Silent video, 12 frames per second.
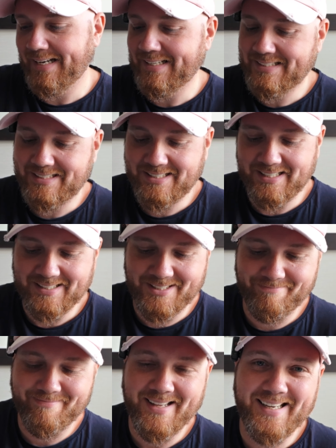
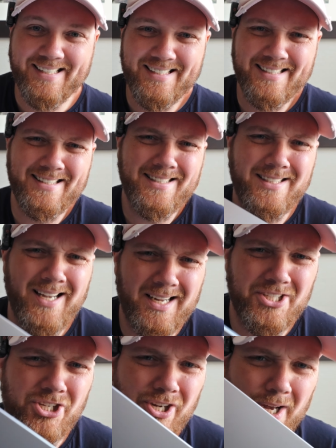It is
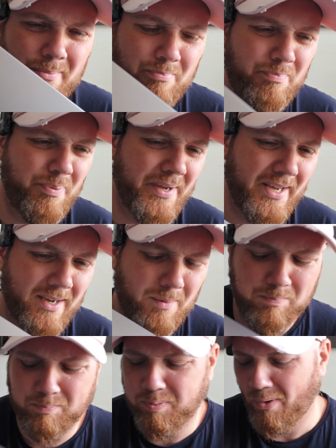such a big
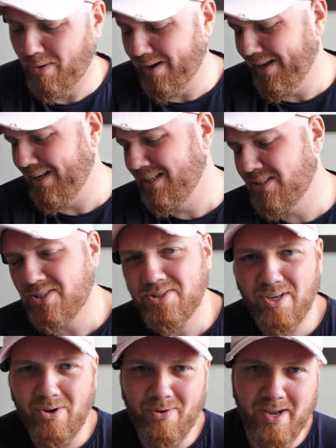boy. It's
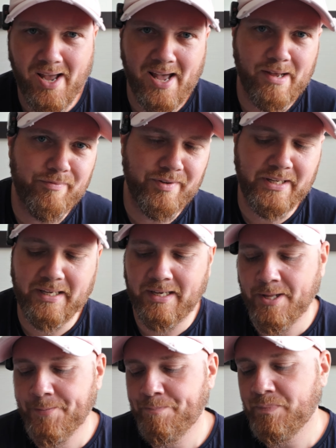so heavy.
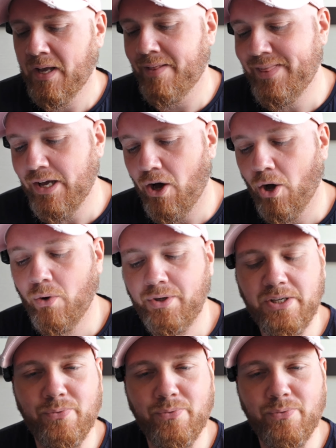And the only